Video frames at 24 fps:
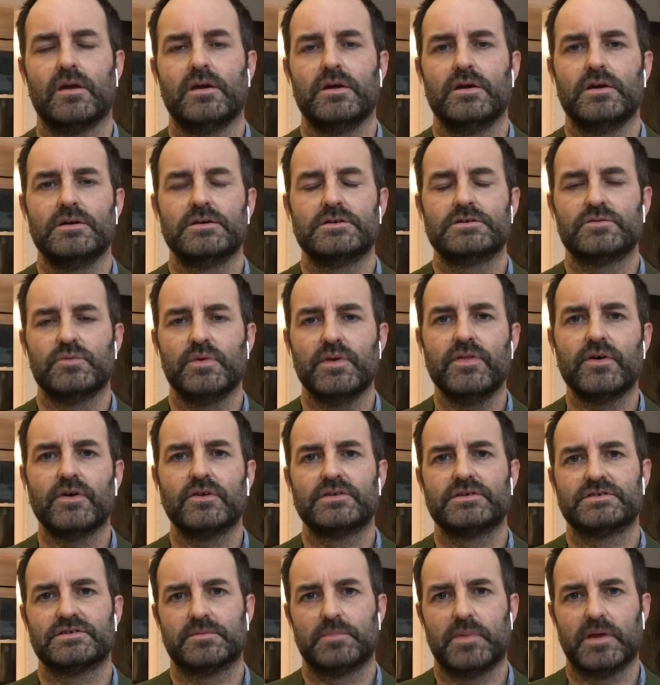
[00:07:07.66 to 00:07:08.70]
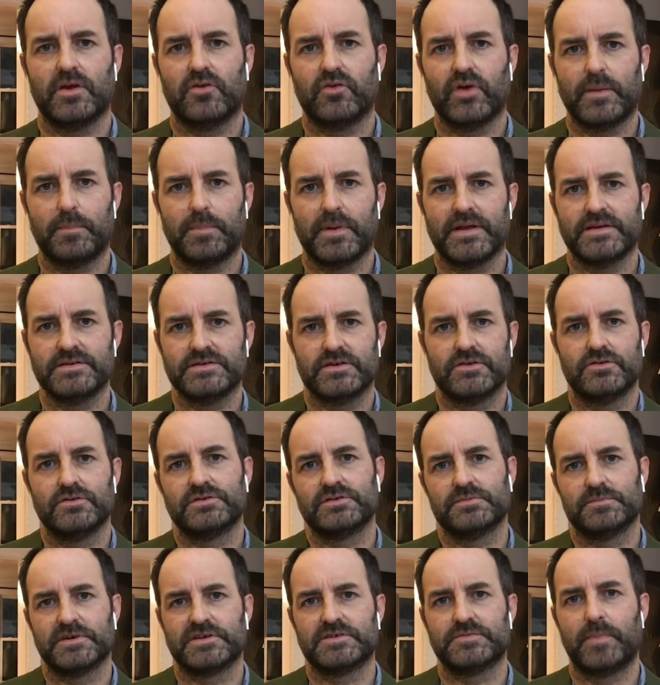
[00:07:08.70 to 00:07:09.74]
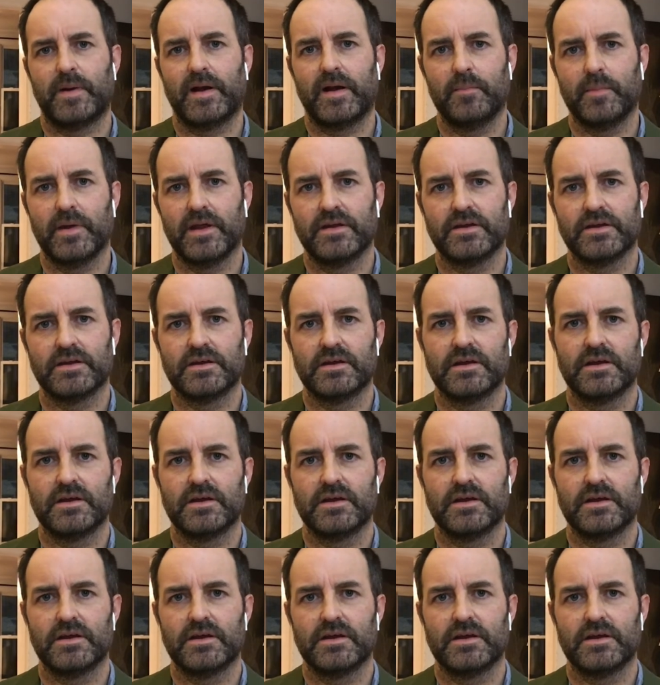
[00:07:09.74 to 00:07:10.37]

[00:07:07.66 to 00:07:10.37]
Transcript: So we thought this would be a great place to do some experimenting.